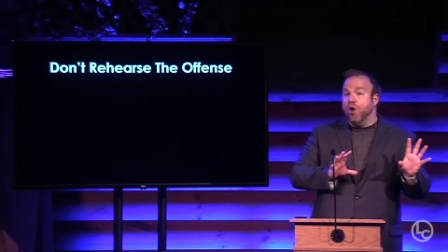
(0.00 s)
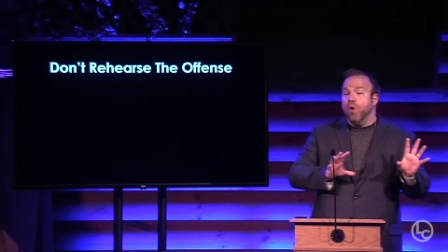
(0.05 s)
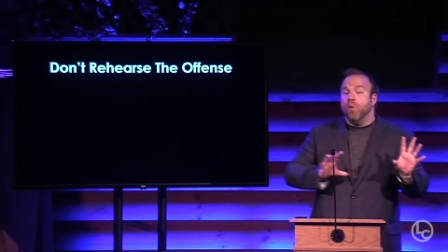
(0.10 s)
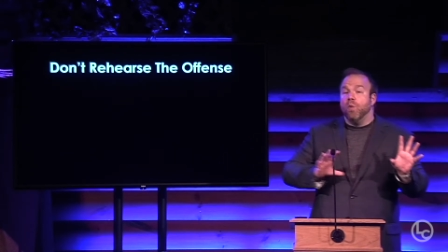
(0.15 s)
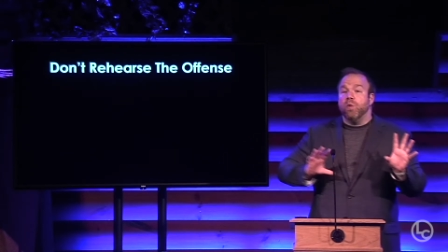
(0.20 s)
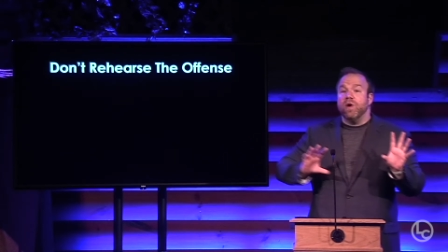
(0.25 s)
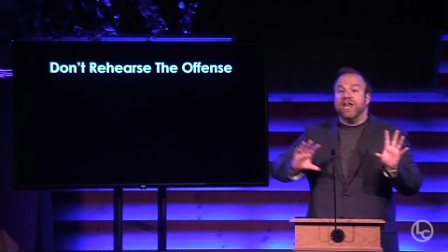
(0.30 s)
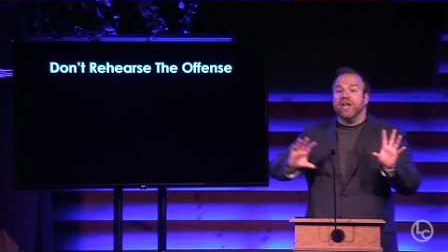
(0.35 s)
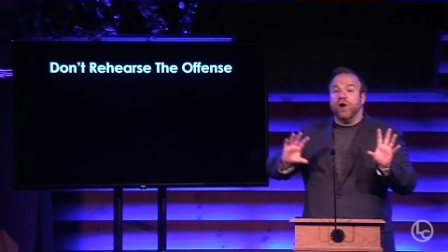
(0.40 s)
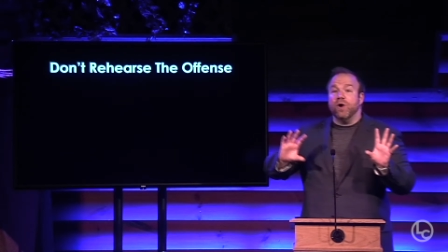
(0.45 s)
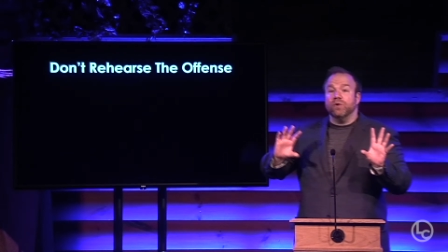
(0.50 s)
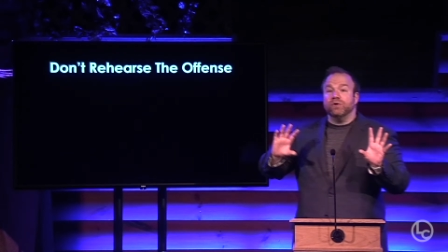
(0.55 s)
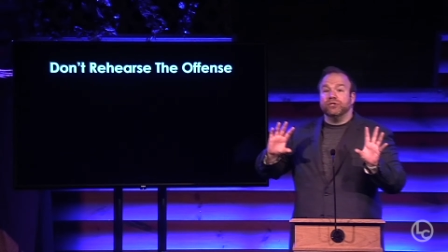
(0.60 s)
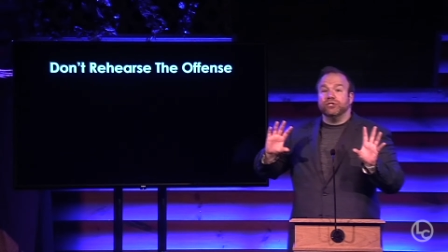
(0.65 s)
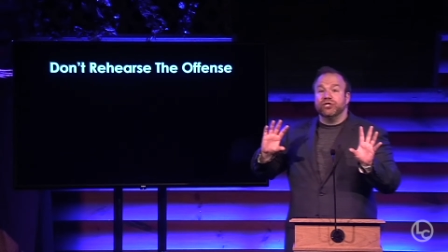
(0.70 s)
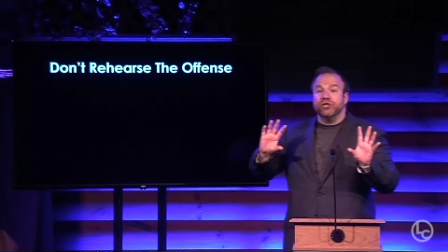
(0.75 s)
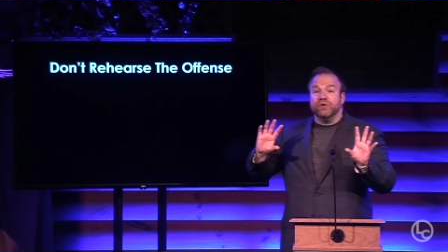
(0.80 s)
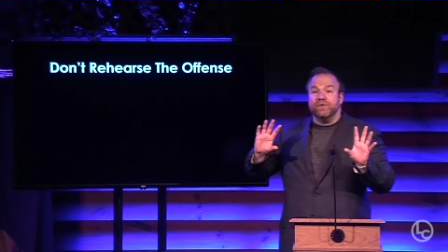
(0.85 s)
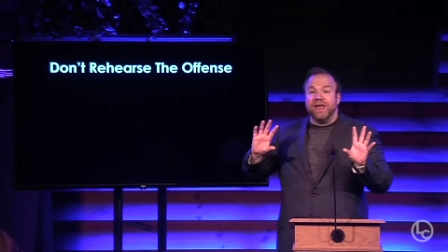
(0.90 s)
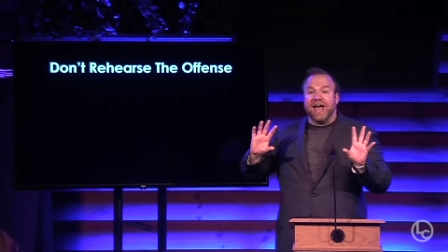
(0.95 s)
we don't
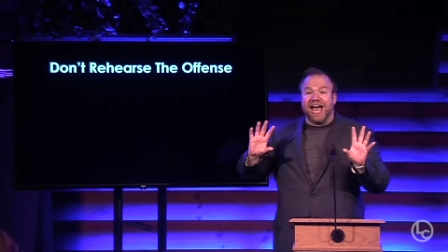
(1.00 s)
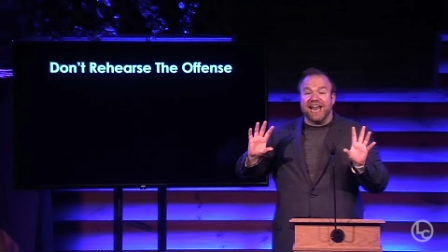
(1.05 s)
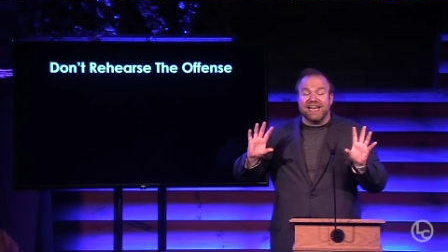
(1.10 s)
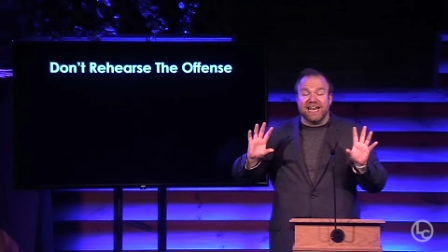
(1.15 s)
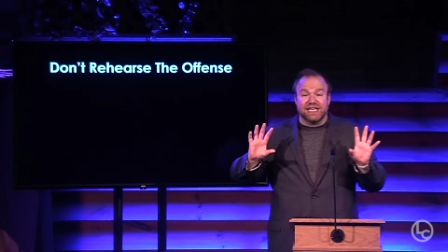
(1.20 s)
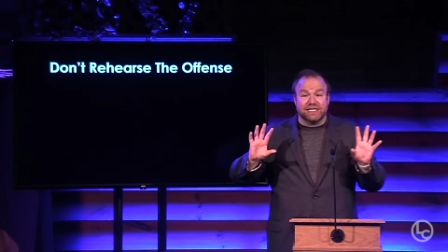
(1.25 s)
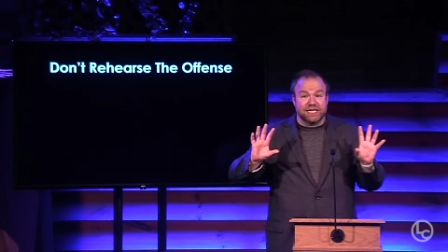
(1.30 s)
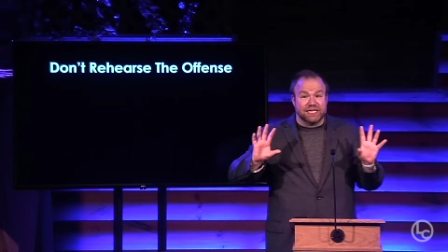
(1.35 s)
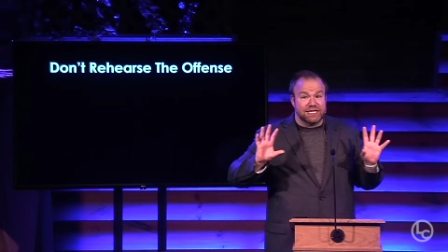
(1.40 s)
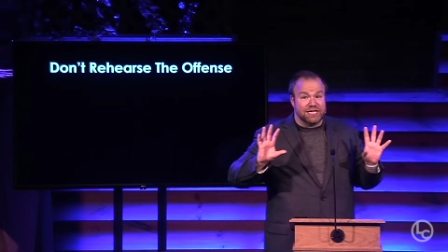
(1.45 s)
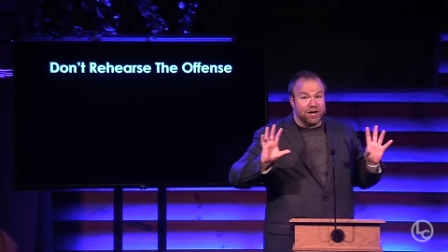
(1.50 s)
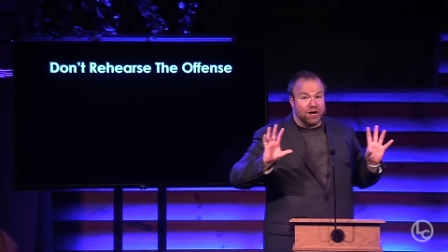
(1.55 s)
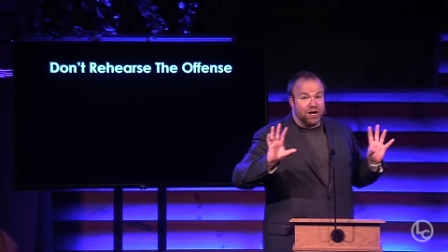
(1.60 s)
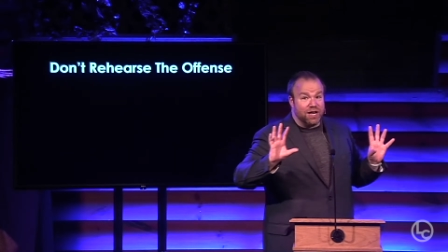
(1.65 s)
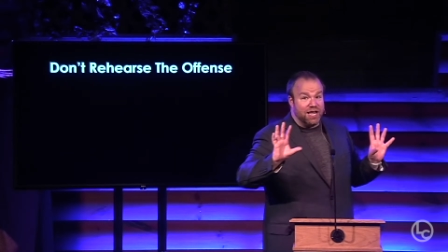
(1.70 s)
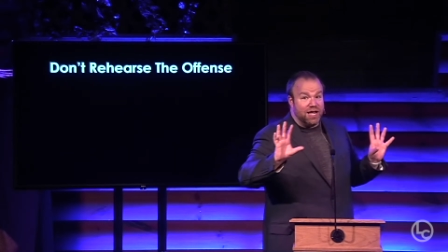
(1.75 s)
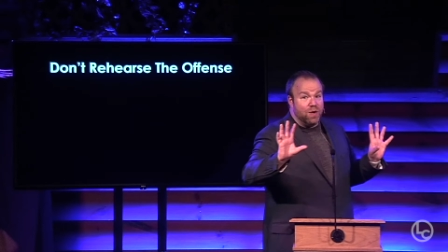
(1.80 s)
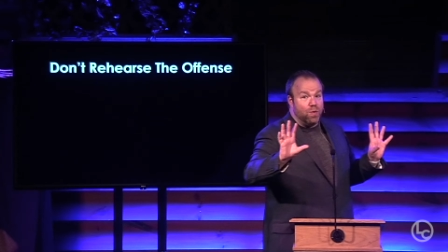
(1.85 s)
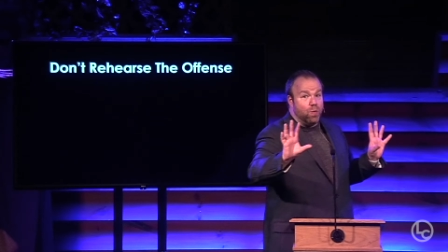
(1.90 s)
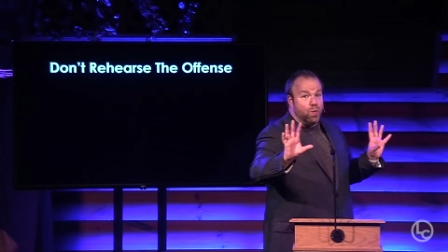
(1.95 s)
do that
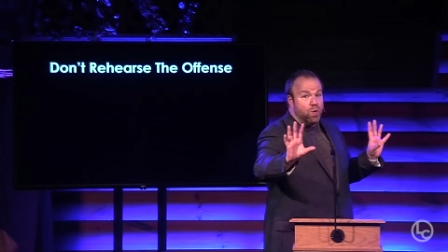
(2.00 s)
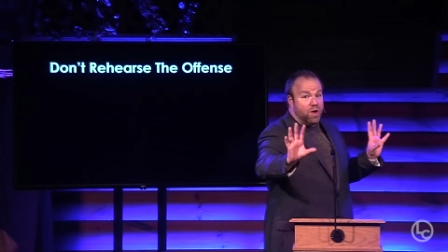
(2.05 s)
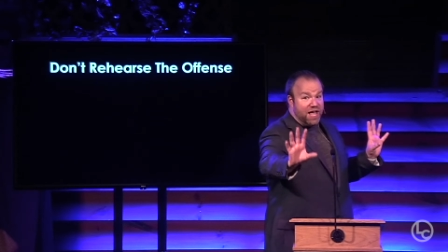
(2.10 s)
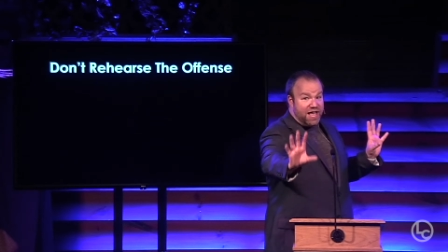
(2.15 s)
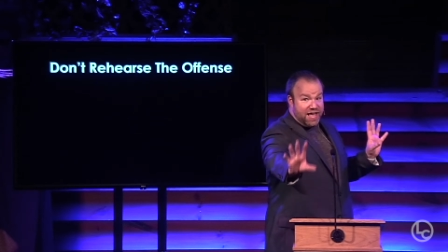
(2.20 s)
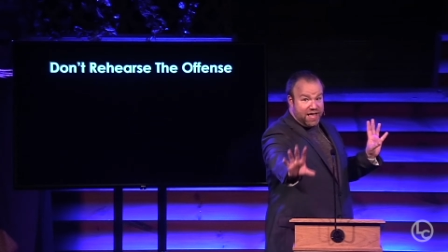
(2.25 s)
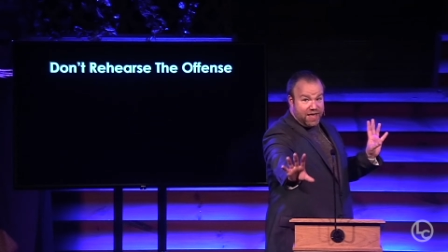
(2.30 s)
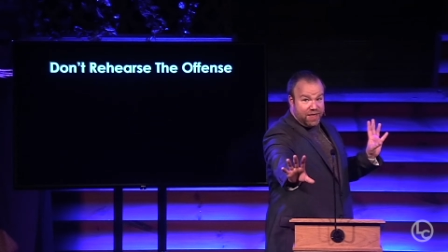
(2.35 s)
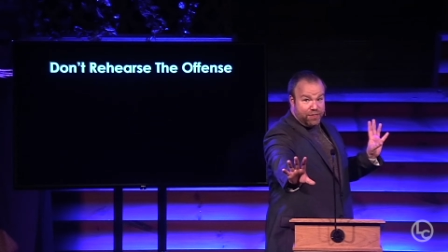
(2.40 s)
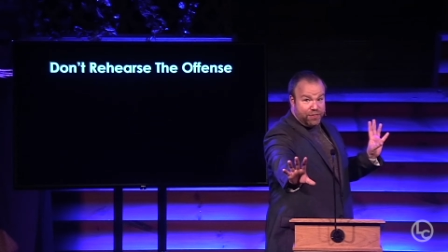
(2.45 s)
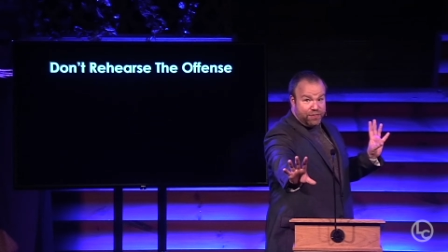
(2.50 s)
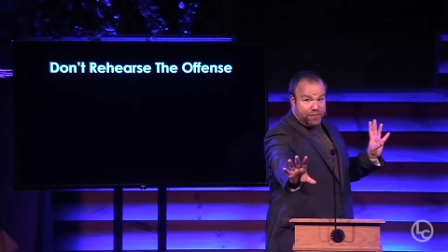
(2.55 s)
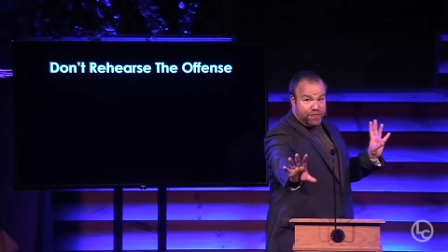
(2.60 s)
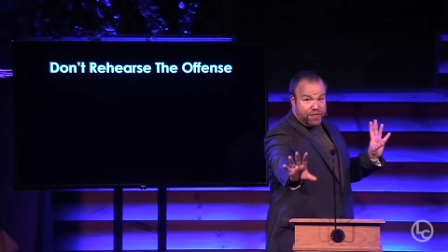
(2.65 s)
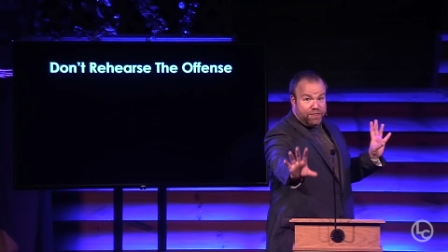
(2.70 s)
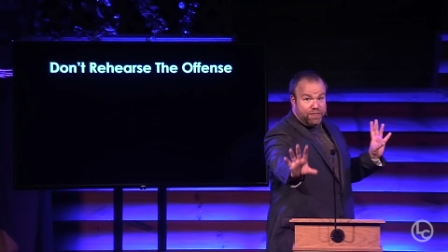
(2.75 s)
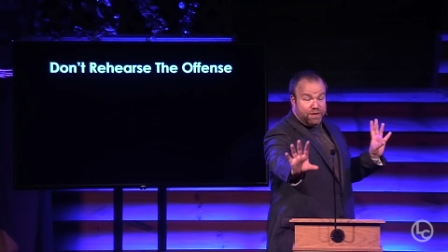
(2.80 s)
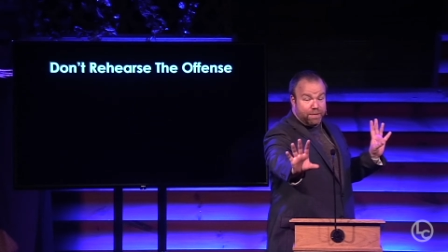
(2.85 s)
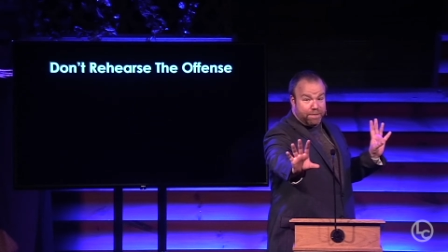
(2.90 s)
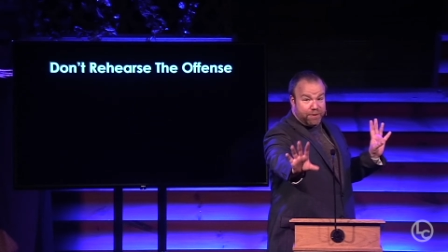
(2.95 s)
necessarily with
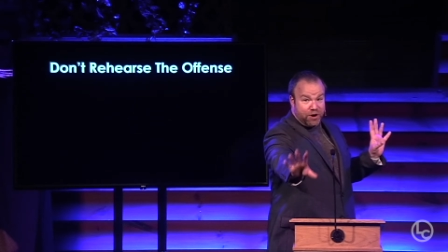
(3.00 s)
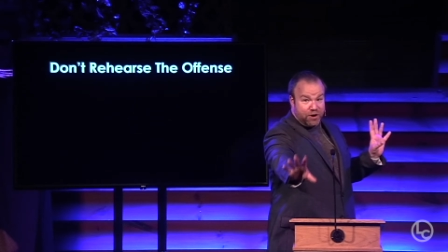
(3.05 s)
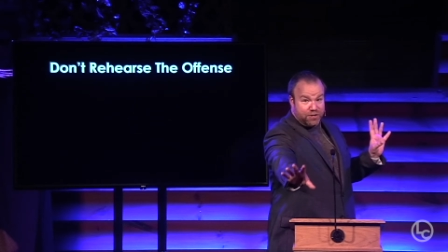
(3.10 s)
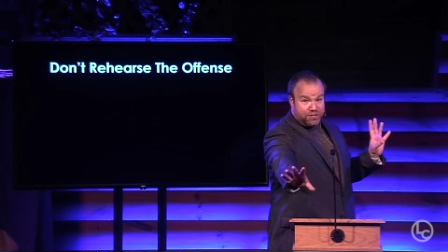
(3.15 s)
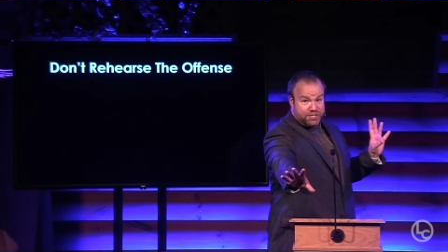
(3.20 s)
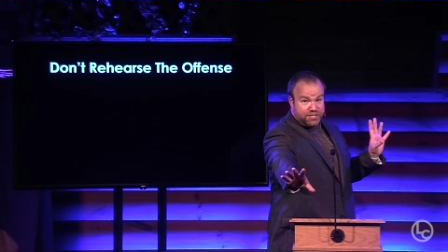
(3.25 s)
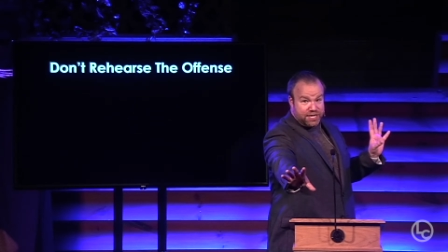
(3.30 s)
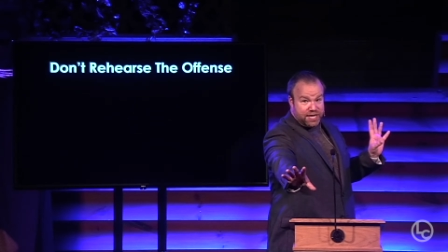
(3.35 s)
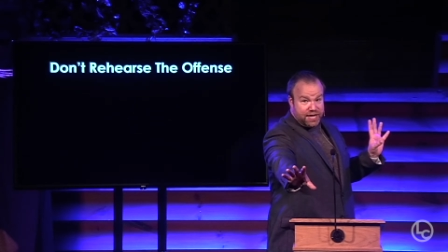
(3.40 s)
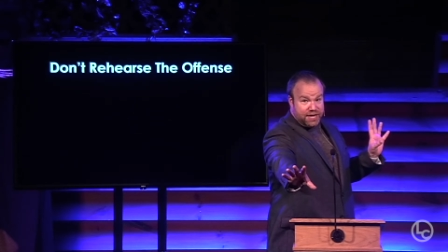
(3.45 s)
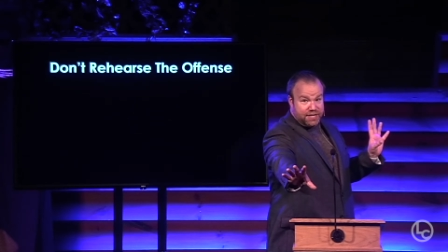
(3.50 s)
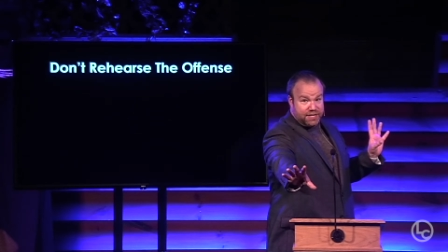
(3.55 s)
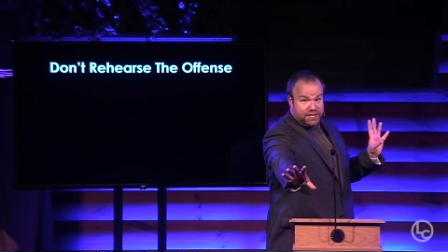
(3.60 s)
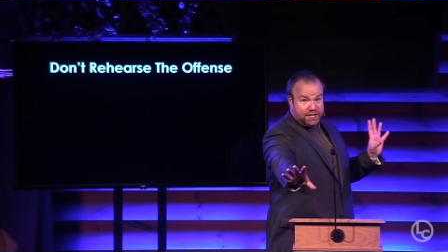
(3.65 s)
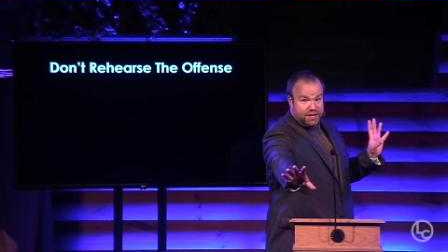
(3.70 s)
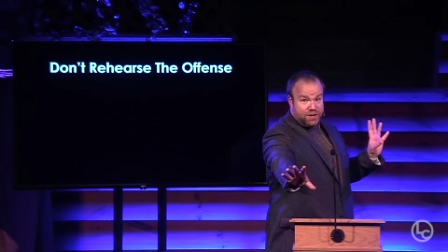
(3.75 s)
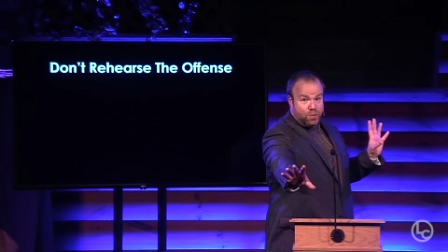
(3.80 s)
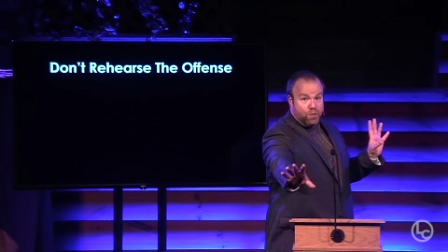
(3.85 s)
the person